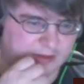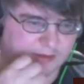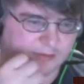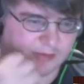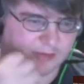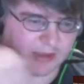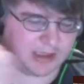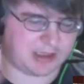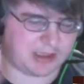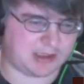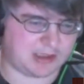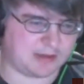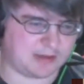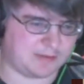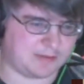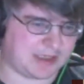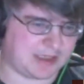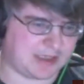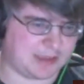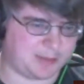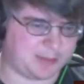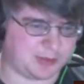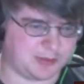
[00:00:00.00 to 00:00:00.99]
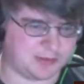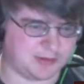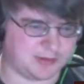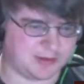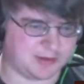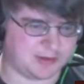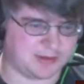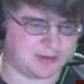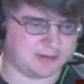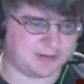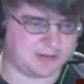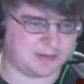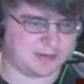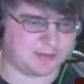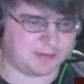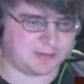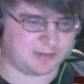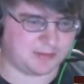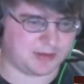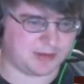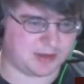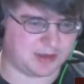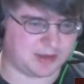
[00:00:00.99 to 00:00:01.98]
right out of Apple's
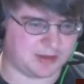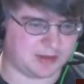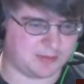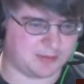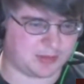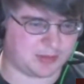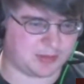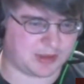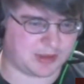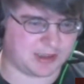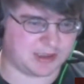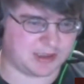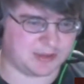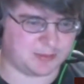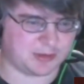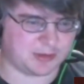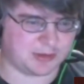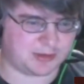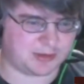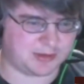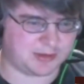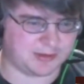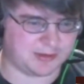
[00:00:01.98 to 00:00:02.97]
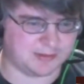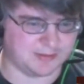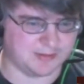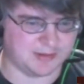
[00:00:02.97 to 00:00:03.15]
uh, price book,